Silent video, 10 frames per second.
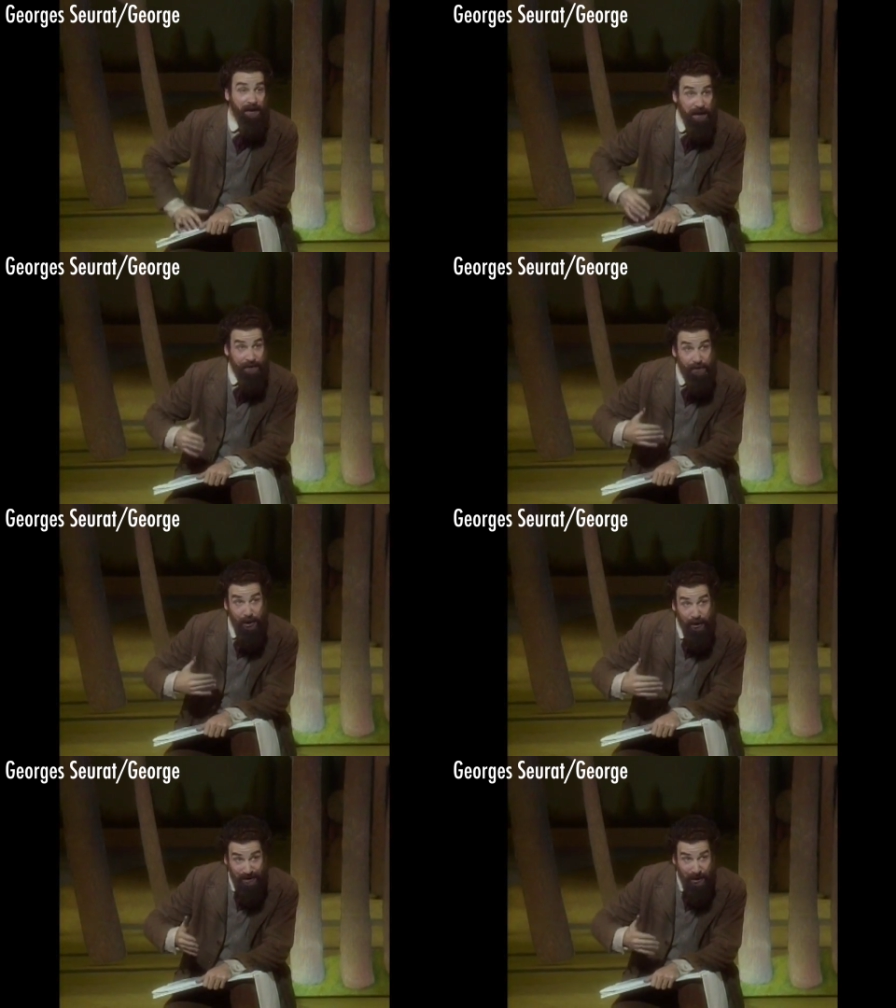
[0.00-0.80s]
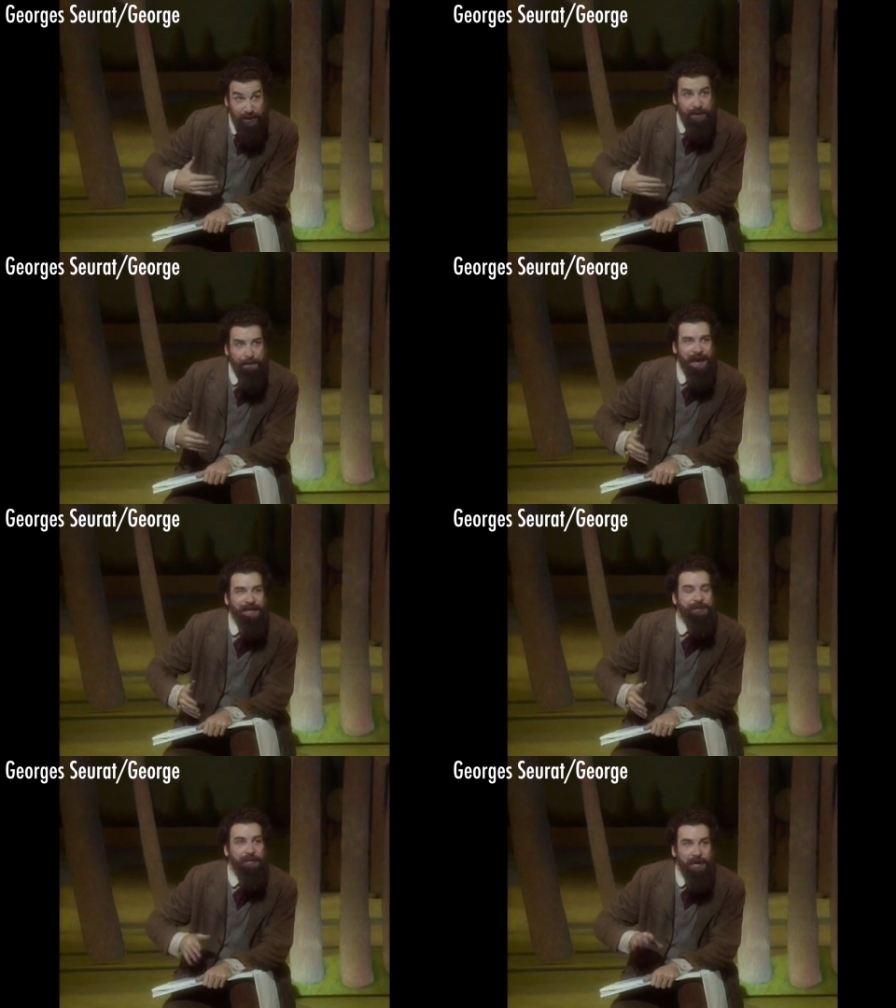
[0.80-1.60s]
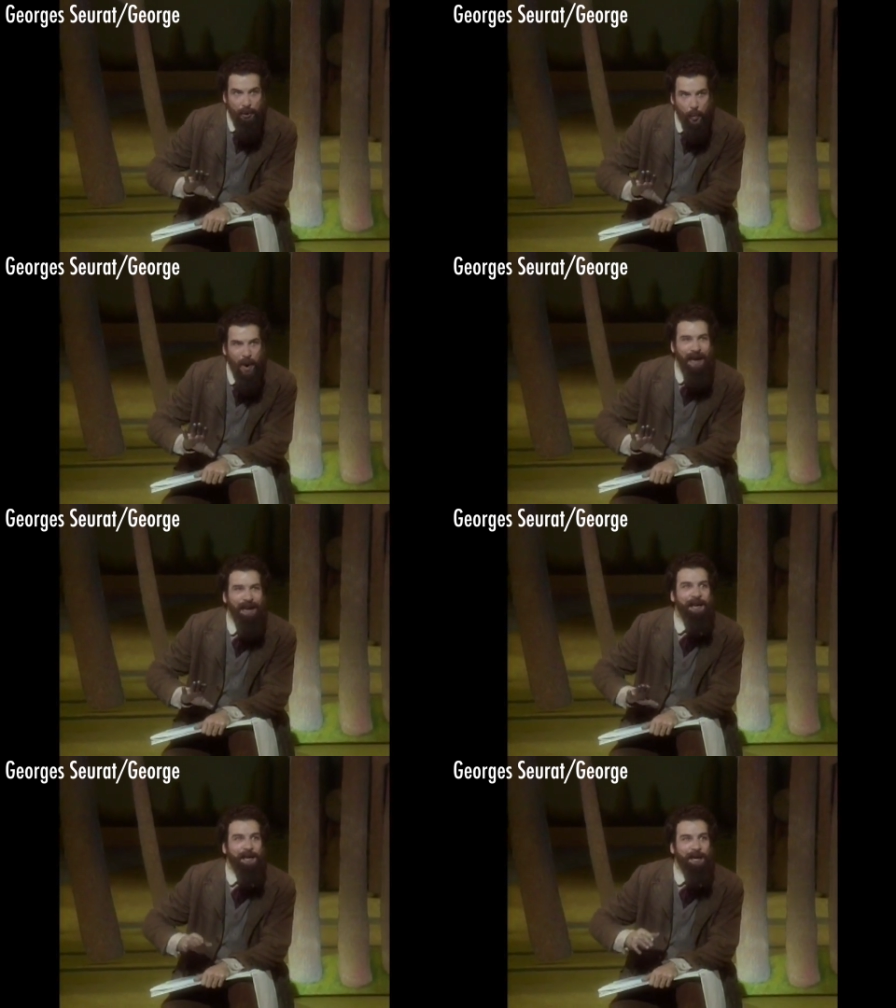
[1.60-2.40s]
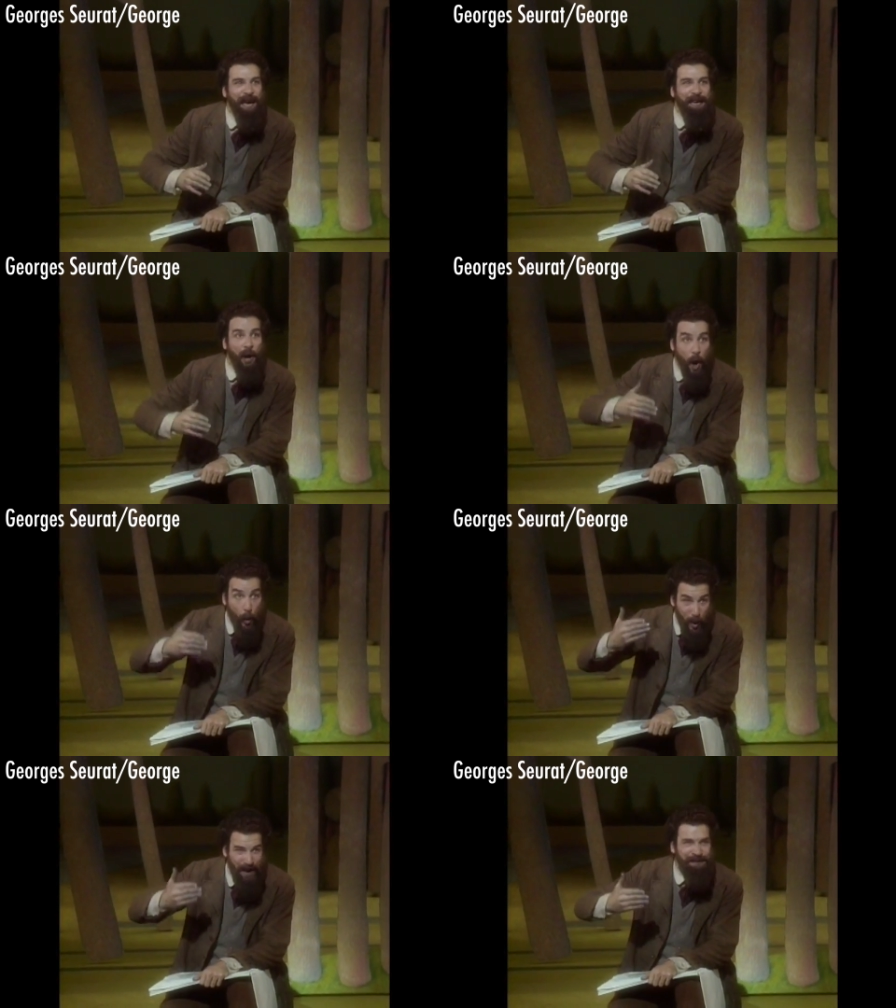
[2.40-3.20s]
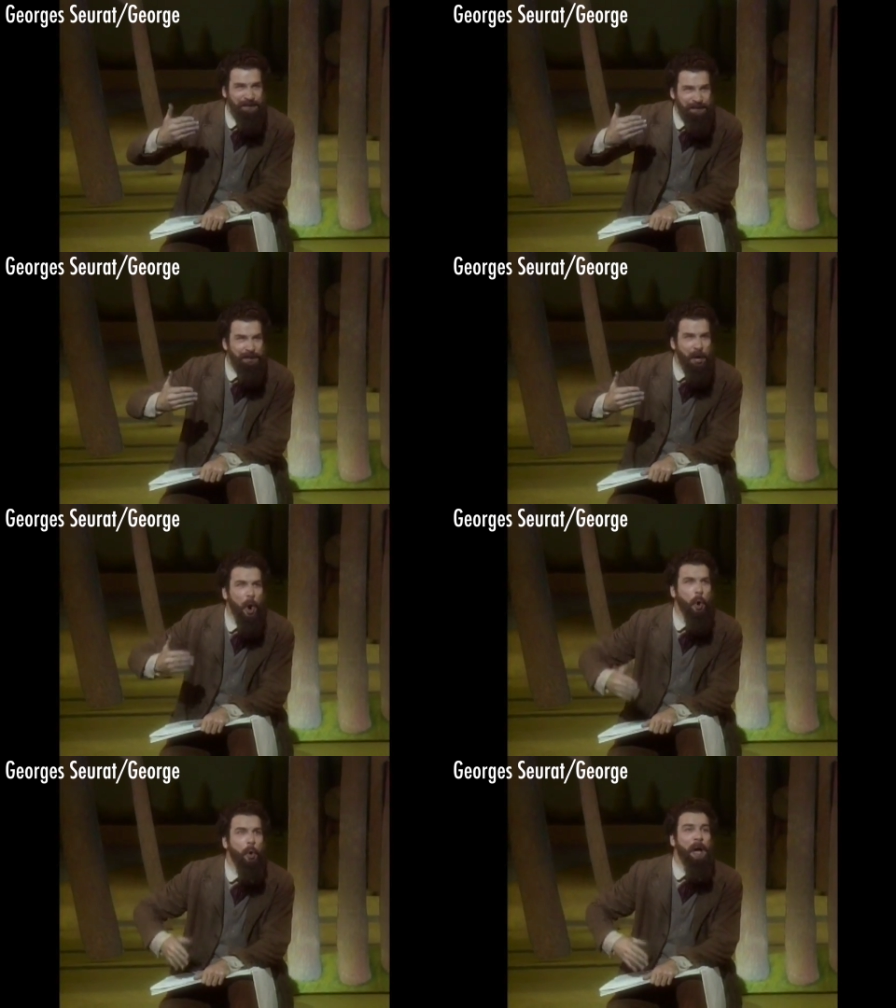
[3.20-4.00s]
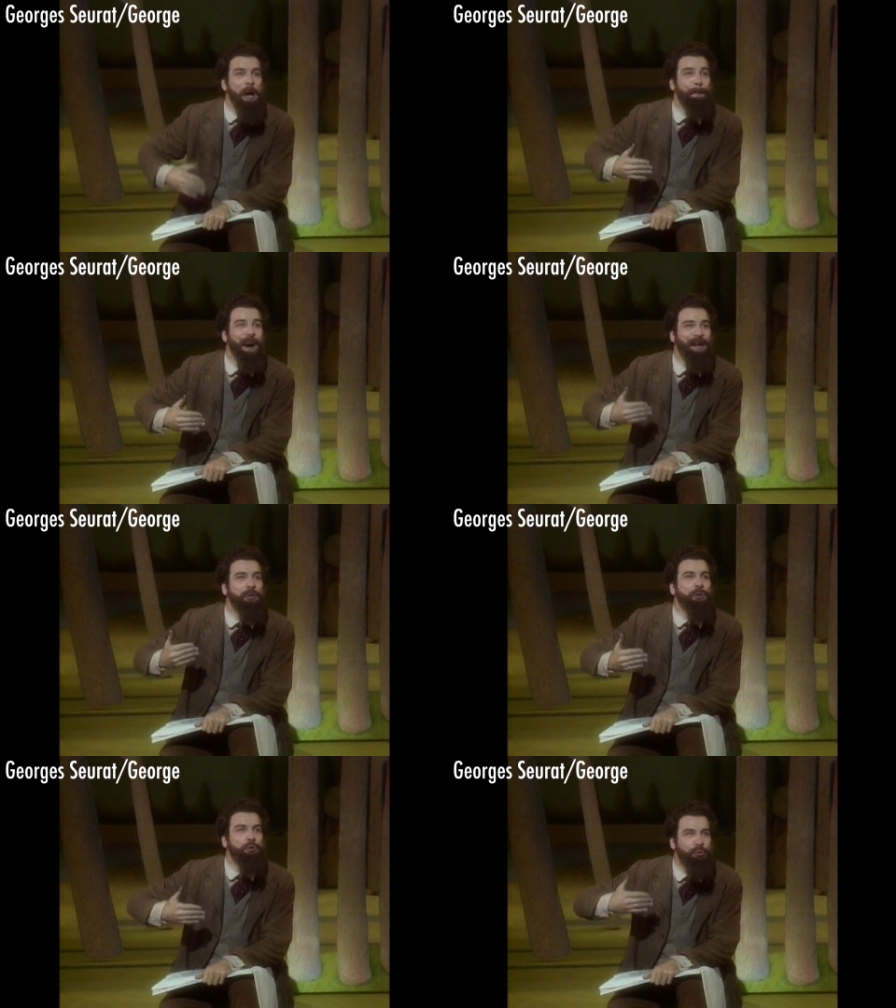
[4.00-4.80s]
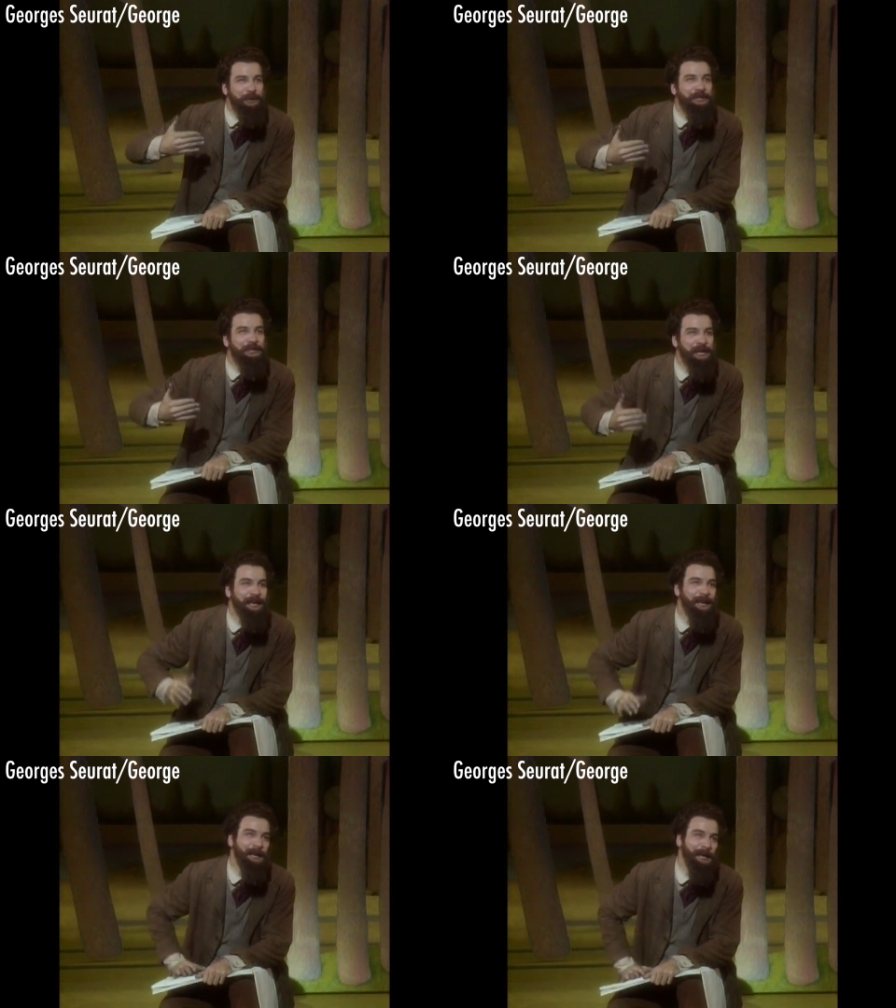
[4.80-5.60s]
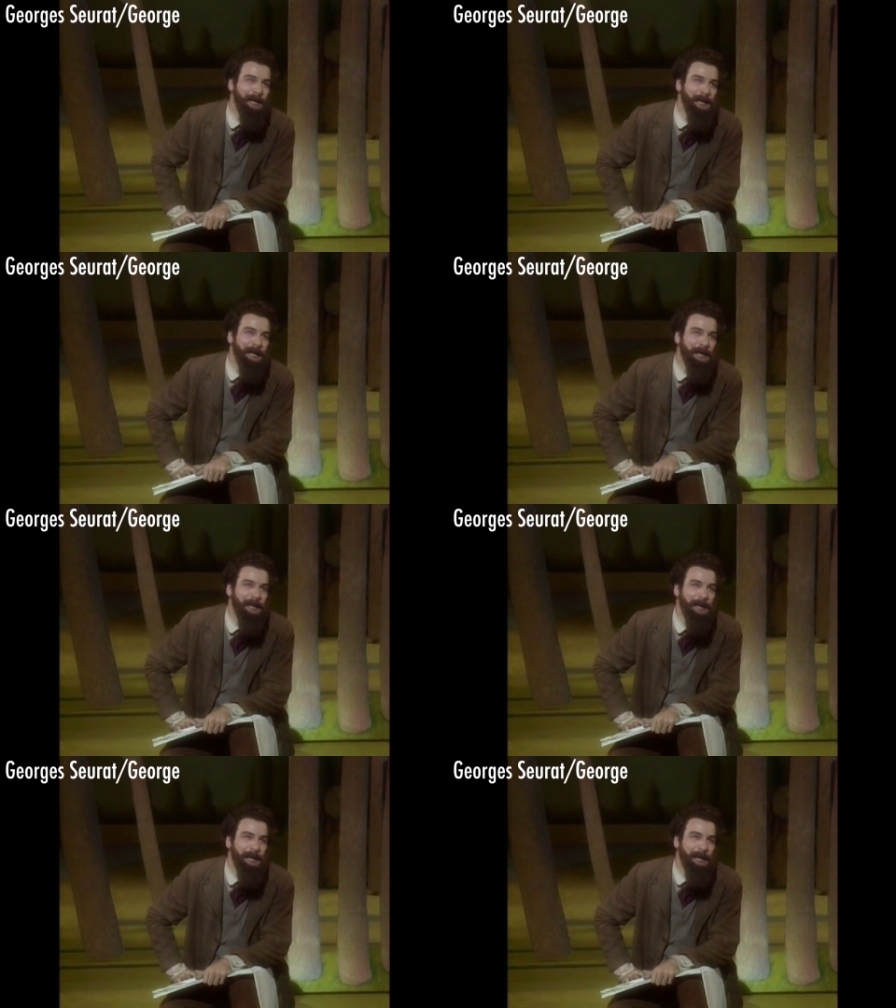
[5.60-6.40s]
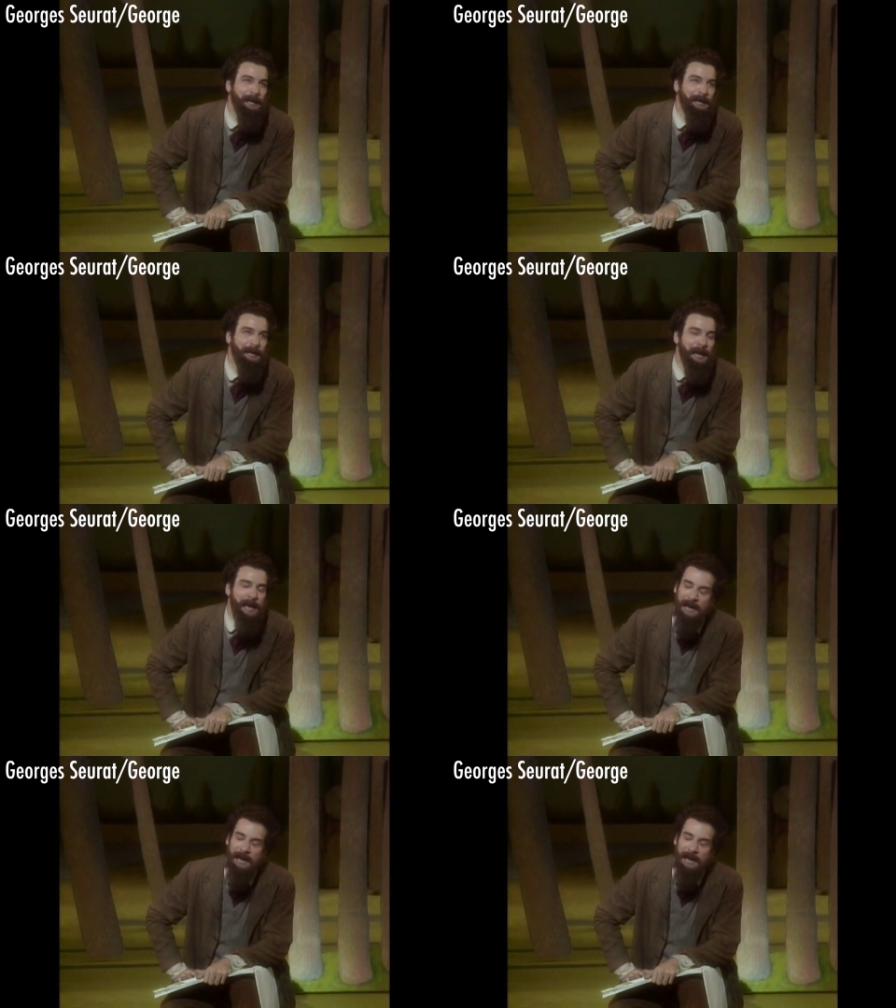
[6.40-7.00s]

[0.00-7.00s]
Leaves a little space in the way, like a window, but to see,